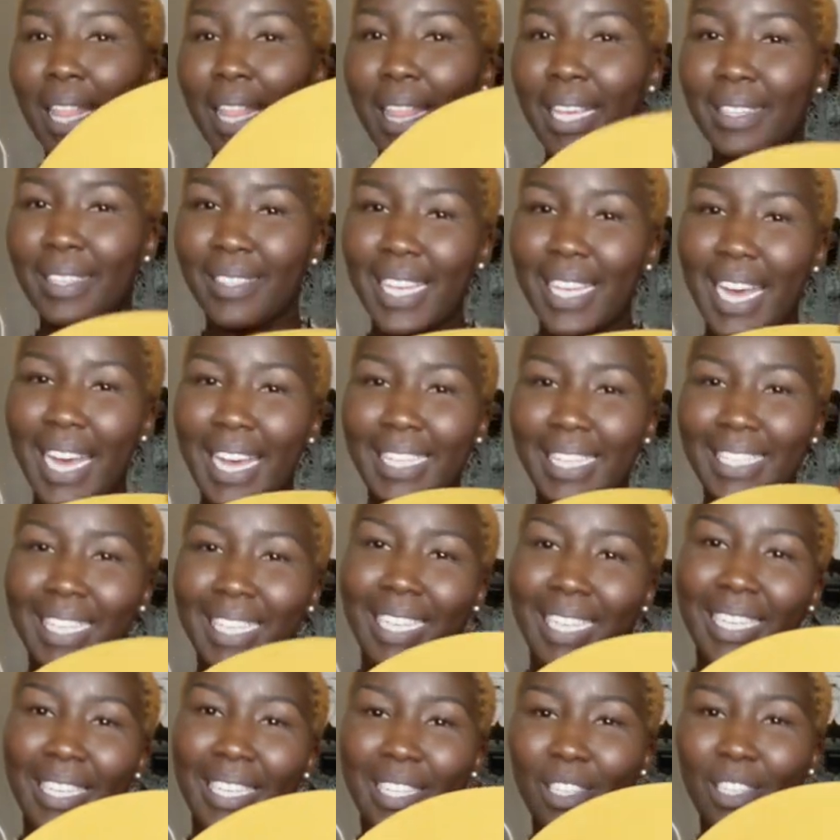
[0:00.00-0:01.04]
this hat
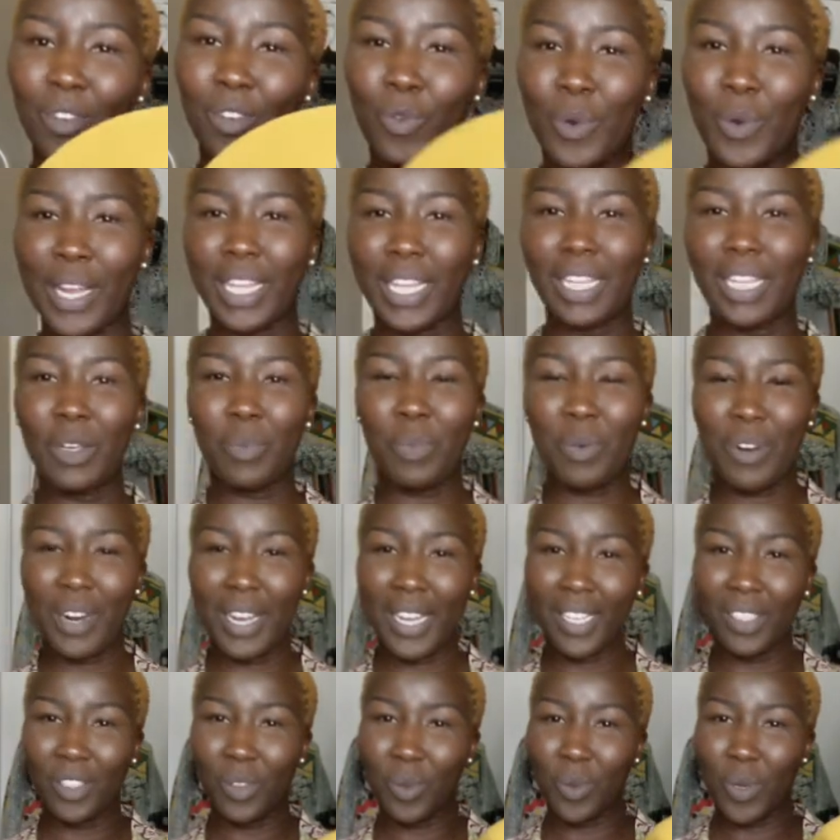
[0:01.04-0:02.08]
here, regular
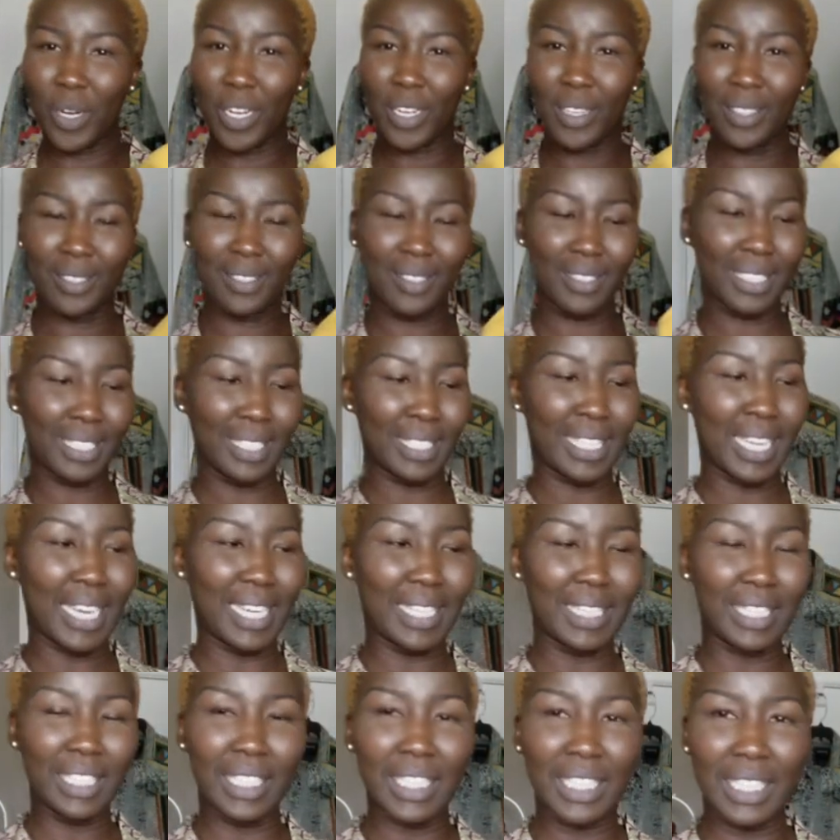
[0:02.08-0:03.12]
price was
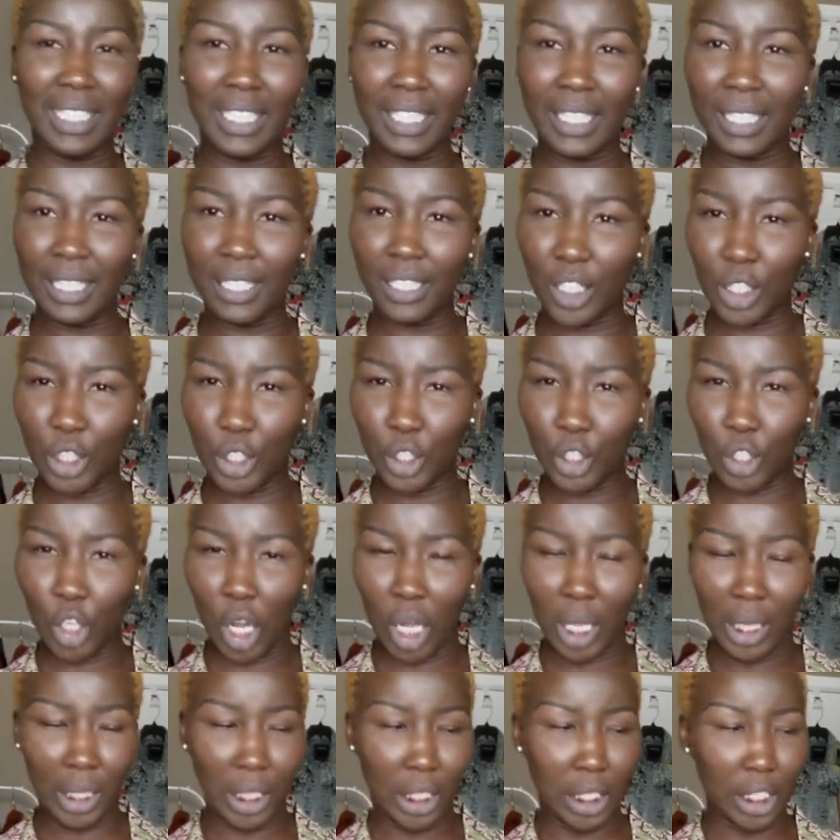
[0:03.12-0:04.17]

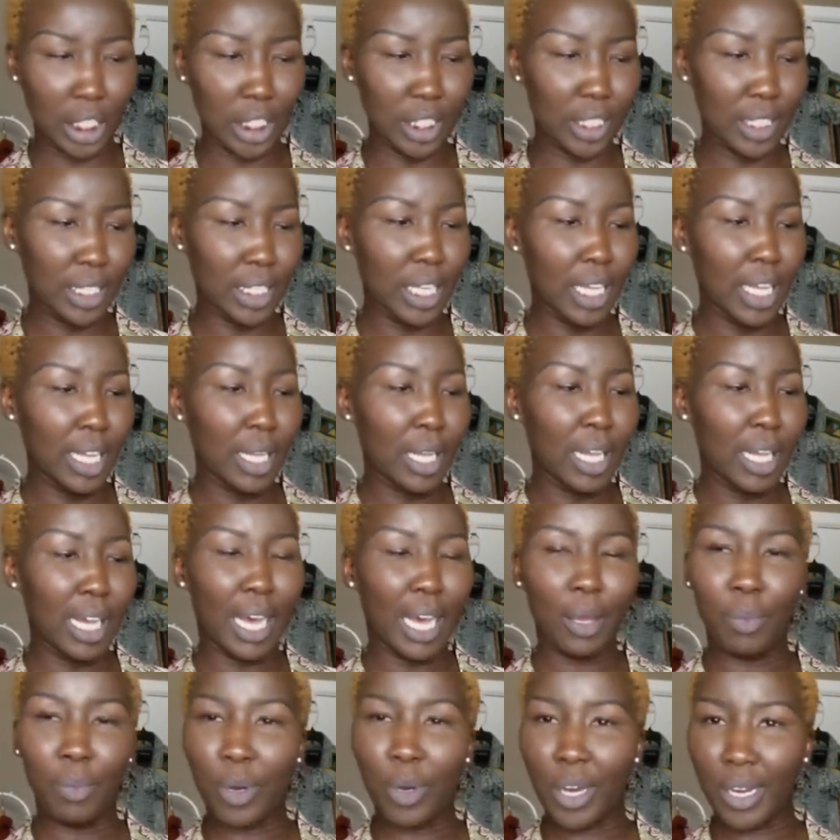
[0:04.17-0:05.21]
$90.
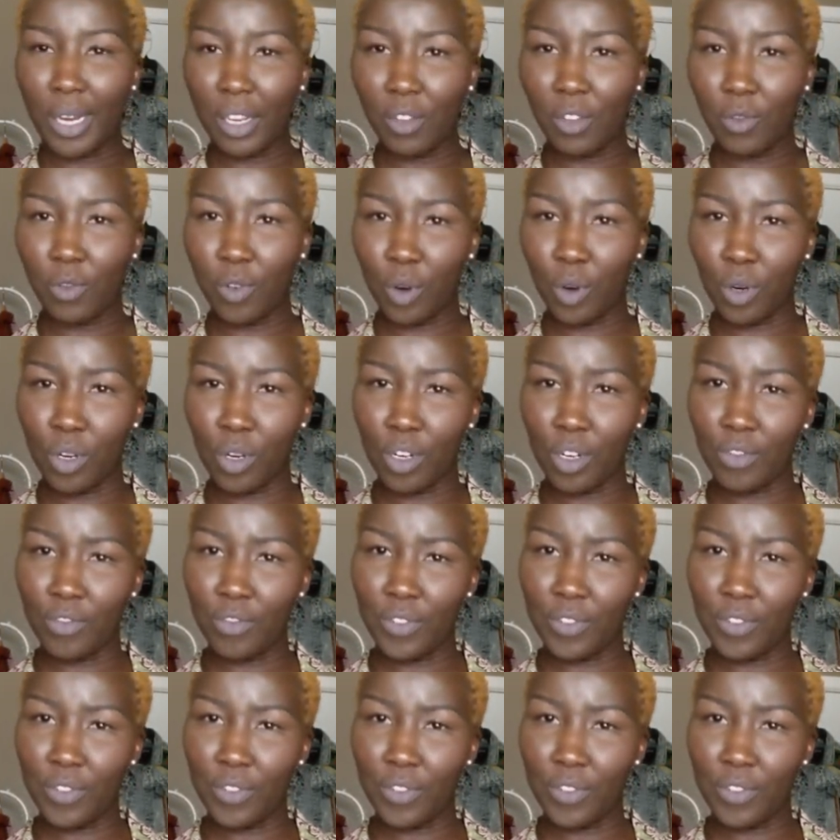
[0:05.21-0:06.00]
I bought it for